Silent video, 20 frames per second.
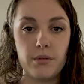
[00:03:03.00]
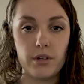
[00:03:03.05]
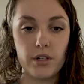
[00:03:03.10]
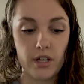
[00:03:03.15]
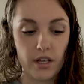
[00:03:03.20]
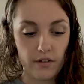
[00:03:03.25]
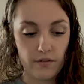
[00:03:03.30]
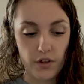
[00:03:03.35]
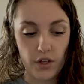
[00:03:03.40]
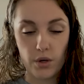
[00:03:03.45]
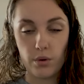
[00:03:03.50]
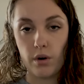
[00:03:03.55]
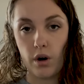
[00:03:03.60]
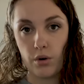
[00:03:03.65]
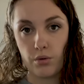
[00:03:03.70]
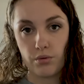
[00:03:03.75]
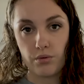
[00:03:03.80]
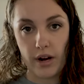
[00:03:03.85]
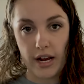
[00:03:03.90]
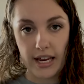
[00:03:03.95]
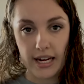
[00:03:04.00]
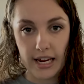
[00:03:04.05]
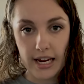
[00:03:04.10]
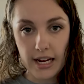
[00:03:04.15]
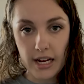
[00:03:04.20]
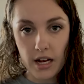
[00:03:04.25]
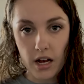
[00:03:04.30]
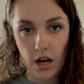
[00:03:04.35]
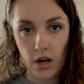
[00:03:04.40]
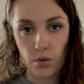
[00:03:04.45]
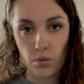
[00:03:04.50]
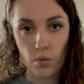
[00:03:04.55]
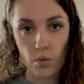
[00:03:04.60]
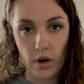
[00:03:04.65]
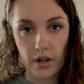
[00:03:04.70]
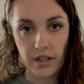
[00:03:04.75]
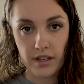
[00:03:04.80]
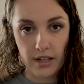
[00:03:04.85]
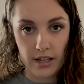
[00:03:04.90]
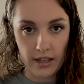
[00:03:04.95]
will give you a rating on
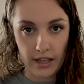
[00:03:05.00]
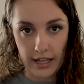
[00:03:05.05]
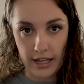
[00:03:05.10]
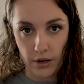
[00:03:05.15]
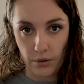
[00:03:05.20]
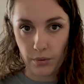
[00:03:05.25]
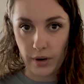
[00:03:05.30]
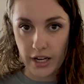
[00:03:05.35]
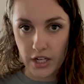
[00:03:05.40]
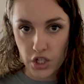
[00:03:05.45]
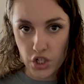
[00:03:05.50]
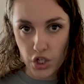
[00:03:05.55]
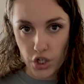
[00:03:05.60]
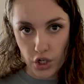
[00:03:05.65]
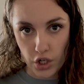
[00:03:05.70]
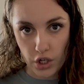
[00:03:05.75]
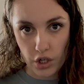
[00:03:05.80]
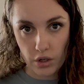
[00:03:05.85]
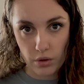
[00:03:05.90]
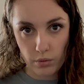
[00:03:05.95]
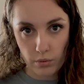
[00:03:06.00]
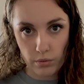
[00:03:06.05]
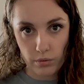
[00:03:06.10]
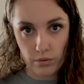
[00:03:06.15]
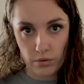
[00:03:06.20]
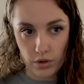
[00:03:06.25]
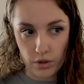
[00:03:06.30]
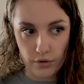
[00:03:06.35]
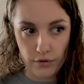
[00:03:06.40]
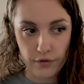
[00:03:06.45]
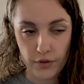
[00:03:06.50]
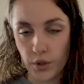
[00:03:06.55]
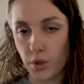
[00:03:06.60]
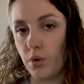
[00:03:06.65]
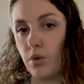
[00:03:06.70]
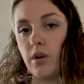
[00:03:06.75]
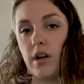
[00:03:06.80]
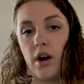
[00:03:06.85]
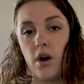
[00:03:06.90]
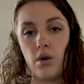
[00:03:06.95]
what, it rates the
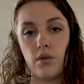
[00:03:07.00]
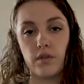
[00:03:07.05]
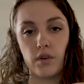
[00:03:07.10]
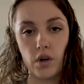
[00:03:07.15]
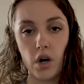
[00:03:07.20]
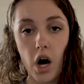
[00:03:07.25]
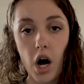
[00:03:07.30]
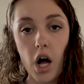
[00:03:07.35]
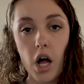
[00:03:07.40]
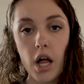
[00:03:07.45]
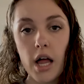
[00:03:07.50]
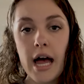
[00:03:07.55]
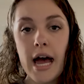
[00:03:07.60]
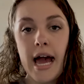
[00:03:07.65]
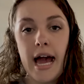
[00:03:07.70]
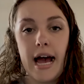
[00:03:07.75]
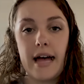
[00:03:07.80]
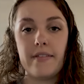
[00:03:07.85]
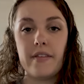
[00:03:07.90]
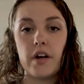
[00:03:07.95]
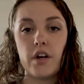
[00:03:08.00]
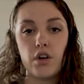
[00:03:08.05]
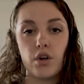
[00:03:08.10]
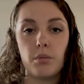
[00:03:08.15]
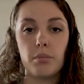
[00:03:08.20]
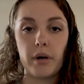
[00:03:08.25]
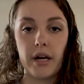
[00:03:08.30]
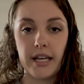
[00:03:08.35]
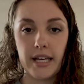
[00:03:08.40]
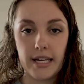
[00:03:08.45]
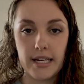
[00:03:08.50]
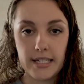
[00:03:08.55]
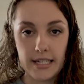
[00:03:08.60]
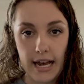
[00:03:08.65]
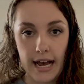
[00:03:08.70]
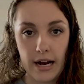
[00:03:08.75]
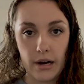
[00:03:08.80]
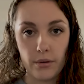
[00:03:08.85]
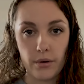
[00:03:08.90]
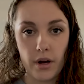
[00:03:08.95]
food overall, and then it'll break it
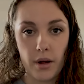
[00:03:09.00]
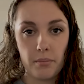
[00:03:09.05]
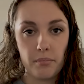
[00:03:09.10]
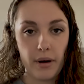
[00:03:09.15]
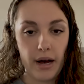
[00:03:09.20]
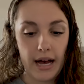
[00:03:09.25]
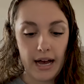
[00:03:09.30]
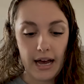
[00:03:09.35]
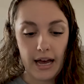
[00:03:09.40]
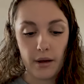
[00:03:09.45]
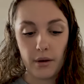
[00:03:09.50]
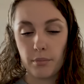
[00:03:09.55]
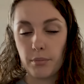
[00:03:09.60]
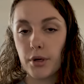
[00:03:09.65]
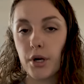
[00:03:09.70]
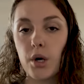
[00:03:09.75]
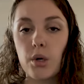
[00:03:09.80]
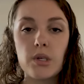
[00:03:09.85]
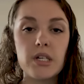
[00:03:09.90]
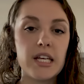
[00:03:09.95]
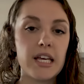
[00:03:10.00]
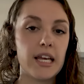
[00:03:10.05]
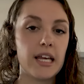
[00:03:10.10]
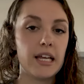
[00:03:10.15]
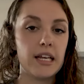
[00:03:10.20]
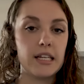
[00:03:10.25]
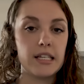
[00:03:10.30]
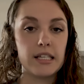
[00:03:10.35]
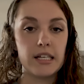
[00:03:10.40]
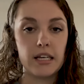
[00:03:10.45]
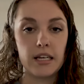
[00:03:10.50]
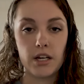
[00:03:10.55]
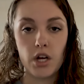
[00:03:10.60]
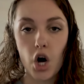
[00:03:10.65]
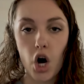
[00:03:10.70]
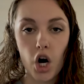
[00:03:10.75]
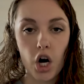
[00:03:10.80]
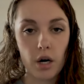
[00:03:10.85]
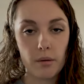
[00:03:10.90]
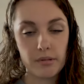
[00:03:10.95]
down by proteins and
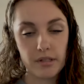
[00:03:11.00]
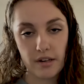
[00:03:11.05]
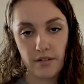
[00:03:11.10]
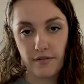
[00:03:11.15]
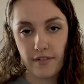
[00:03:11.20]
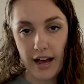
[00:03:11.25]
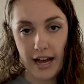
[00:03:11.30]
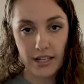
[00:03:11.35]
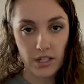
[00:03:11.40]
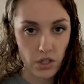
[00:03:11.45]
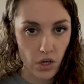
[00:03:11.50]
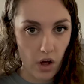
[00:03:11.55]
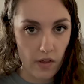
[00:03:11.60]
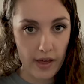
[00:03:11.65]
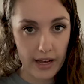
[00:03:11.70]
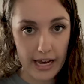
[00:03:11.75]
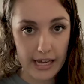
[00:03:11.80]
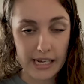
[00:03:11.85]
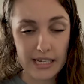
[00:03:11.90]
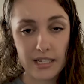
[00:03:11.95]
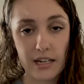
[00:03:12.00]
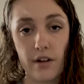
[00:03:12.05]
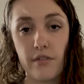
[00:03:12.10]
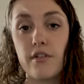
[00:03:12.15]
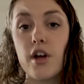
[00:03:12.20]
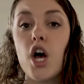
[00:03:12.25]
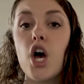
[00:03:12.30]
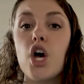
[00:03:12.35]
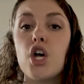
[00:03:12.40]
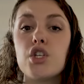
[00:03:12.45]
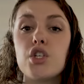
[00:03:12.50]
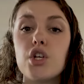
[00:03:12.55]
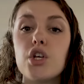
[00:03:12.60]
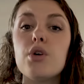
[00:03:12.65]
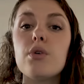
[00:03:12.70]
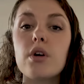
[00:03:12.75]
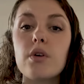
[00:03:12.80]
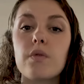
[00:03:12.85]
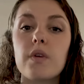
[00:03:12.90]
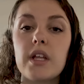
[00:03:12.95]
carbs and fats and all that kind of stuff. So
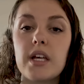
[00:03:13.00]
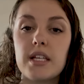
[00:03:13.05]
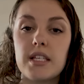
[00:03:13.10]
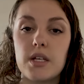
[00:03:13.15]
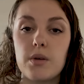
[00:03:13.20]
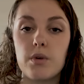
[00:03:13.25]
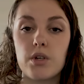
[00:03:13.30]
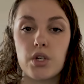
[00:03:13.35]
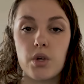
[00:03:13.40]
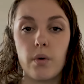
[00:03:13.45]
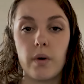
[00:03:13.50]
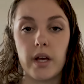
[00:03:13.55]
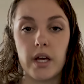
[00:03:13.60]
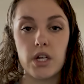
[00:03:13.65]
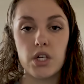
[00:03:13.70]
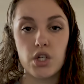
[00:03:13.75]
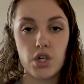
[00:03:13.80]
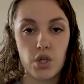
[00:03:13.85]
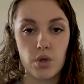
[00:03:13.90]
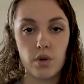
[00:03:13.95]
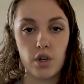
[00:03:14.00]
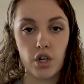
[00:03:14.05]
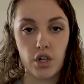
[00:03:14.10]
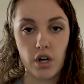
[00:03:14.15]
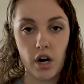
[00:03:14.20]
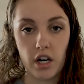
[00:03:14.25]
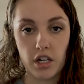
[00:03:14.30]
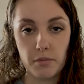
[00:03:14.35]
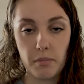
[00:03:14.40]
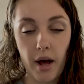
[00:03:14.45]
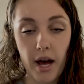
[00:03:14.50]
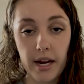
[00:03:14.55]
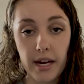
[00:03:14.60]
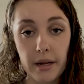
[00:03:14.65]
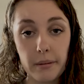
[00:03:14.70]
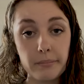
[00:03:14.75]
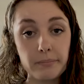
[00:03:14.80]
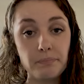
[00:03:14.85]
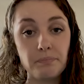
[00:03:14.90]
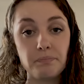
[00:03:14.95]
you can really see what's going into your dog's body